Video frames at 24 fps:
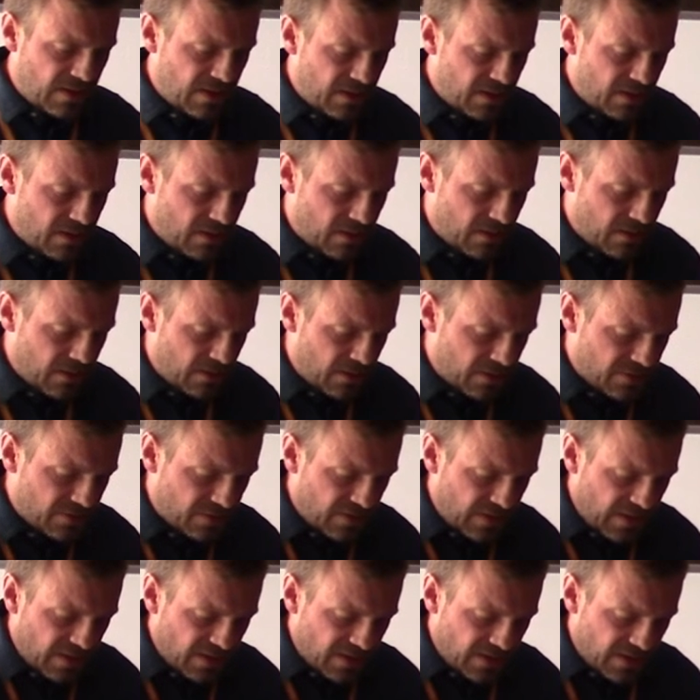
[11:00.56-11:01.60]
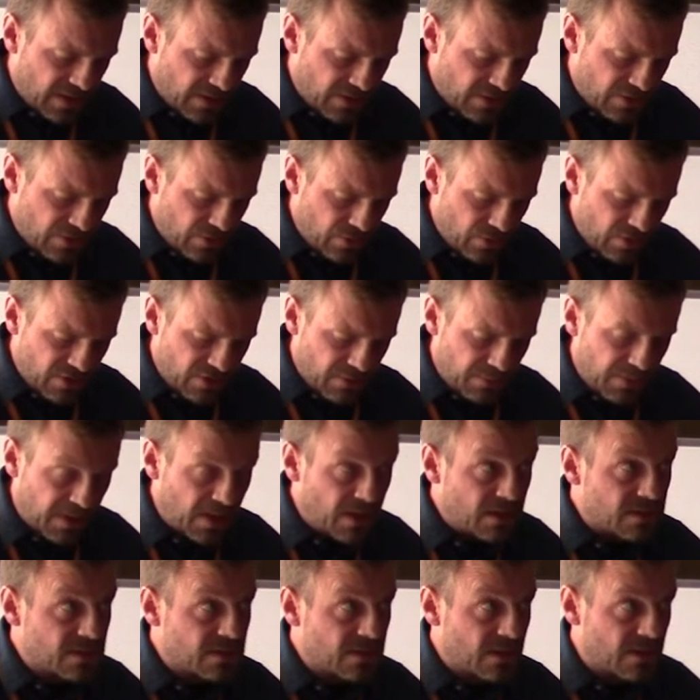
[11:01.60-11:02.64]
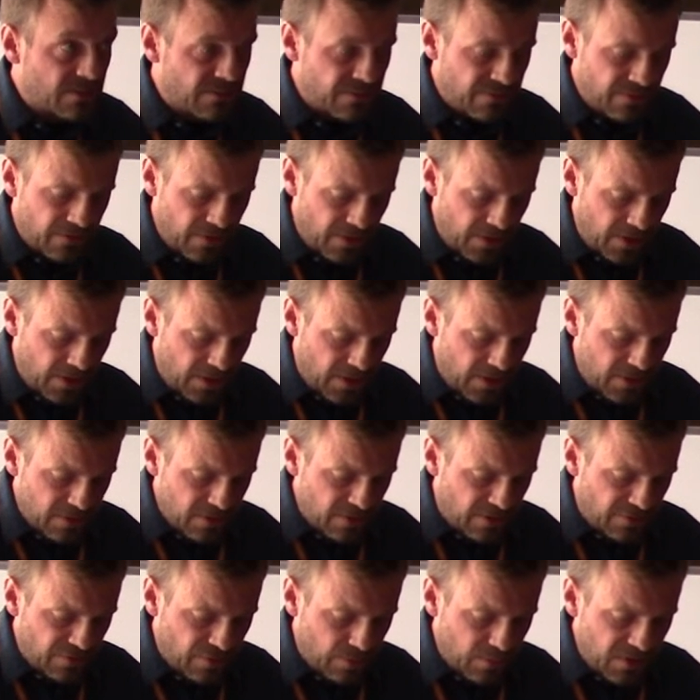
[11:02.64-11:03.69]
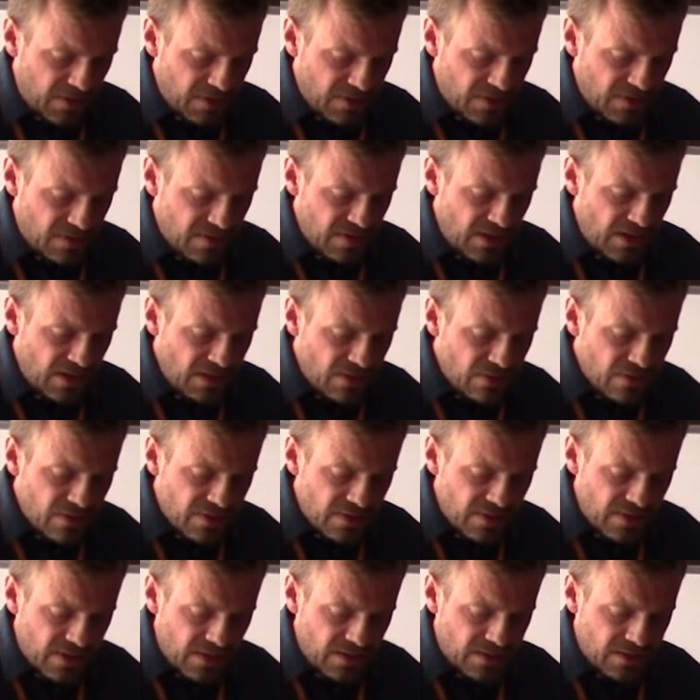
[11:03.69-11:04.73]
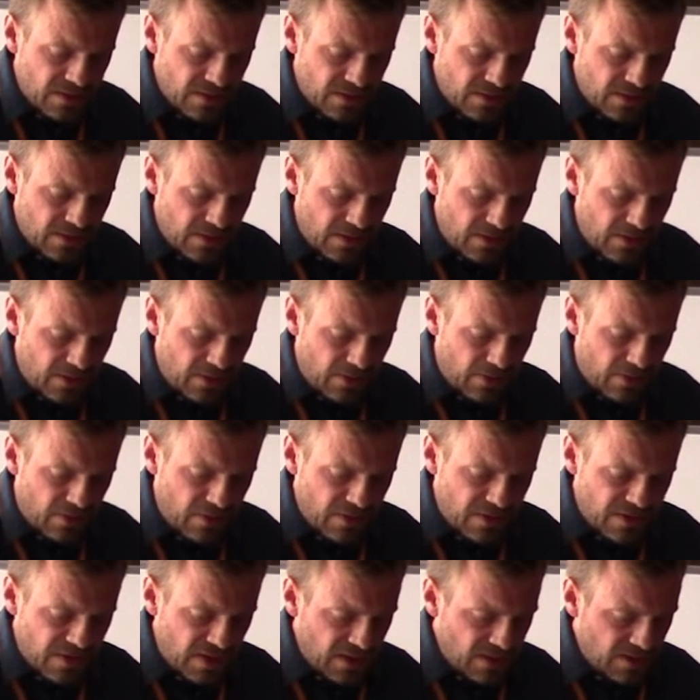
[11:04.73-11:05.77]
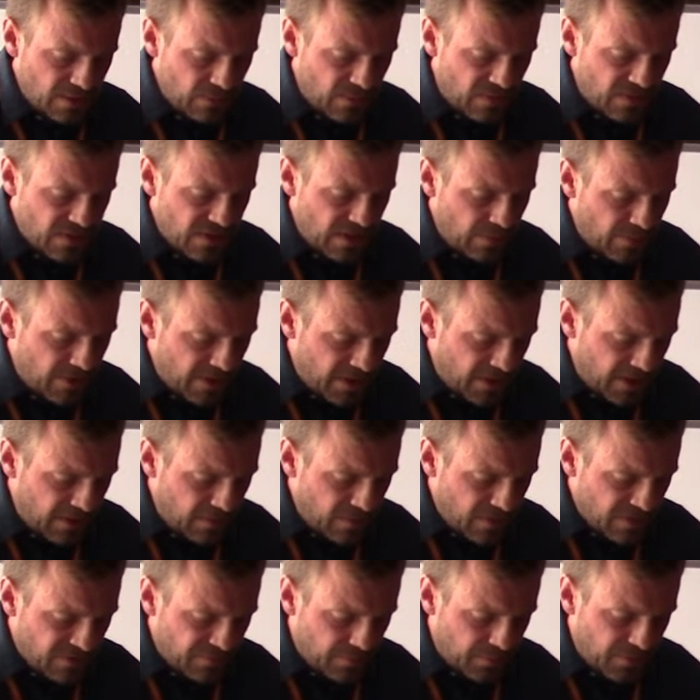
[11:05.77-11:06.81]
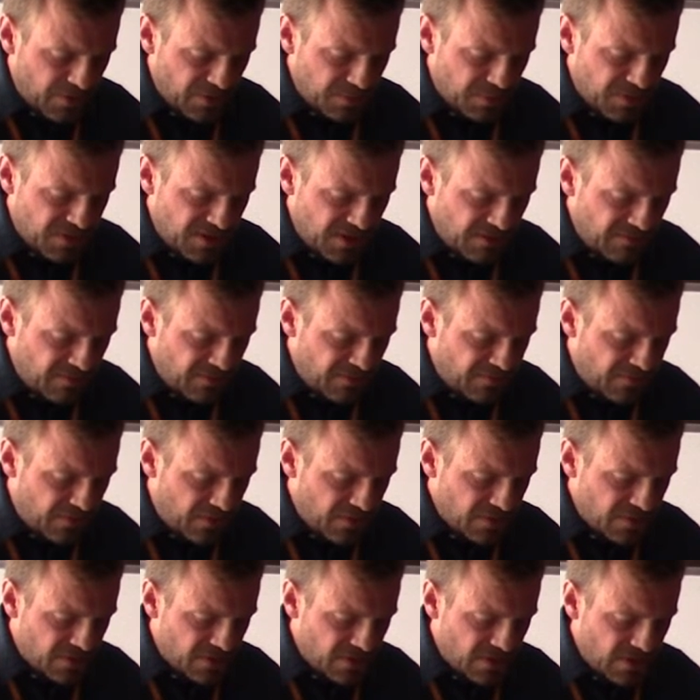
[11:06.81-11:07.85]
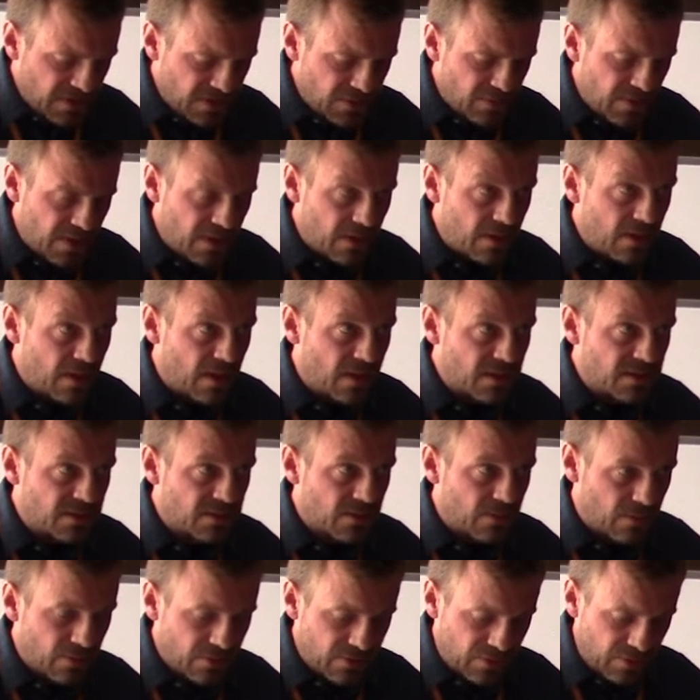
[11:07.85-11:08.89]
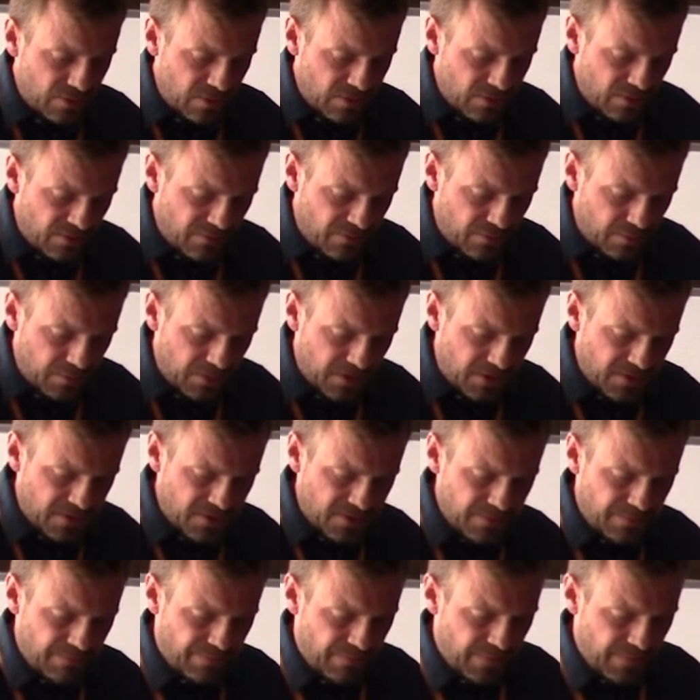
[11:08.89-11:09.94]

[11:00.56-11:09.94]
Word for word: and the aristocratic sites surely surpass that of Toftum Næs, the intra-site organization with separate areas for more specific functions is recognized also at Toftum Næs.